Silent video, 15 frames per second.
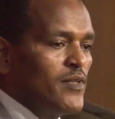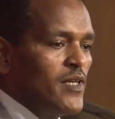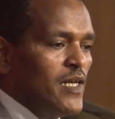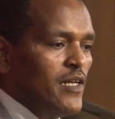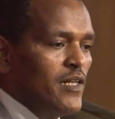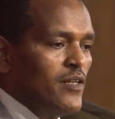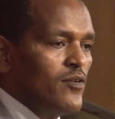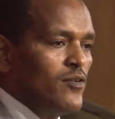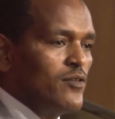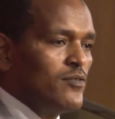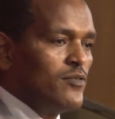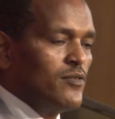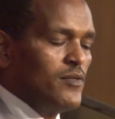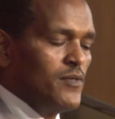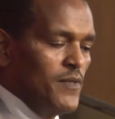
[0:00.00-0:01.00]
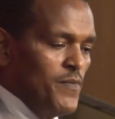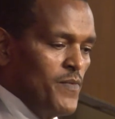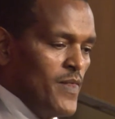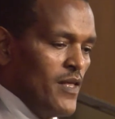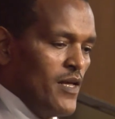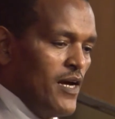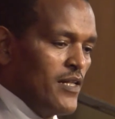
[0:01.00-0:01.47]
and also
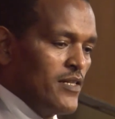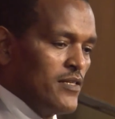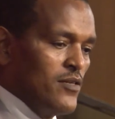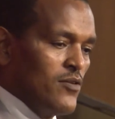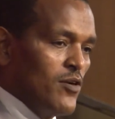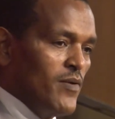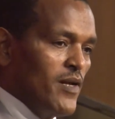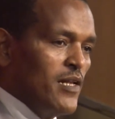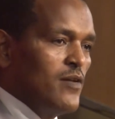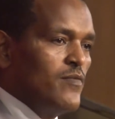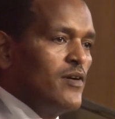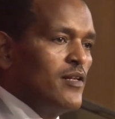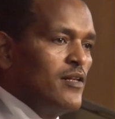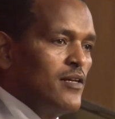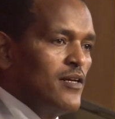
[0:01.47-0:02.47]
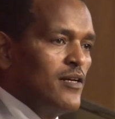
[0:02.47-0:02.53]
at global level